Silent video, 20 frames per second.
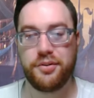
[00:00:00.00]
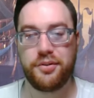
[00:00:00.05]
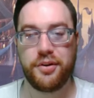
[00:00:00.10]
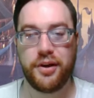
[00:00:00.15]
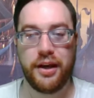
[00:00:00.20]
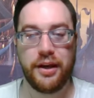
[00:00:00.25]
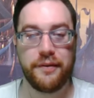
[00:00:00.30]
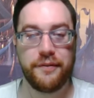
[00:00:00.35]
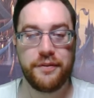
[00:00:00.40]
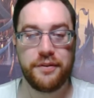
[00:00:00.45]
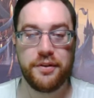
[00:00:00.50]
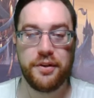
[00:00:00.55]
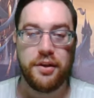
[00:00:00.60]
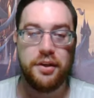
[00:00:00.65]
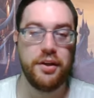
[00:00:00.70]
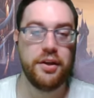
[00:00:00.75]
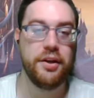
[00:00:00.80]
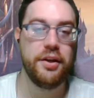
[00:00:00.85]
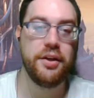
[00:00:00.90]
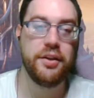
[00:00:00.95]
drafts.
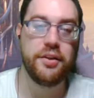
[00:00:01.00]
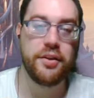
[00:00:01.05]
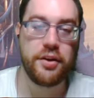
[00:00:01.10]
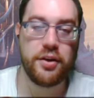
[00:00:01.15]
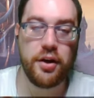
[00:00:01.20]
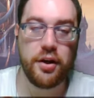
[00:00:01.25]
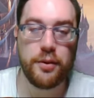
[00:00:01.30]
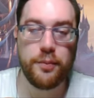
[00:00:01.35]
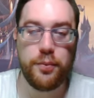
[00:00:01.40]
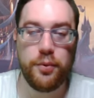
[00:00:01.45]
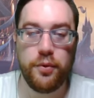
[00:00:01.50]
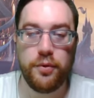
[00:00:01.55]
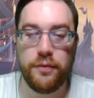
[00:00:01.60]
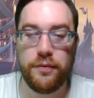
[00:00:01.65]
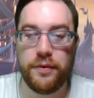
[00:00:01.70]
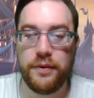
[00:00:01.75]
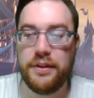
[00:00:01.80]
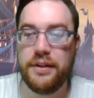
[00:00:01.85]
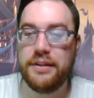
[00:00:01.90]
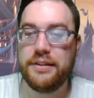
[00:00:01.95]
The card pool
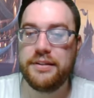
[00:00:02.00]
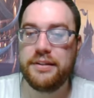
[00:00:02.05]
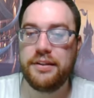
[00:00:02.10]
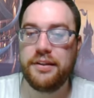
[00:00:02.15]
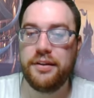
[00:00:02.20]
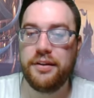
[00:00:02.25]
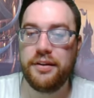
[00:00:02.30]
for this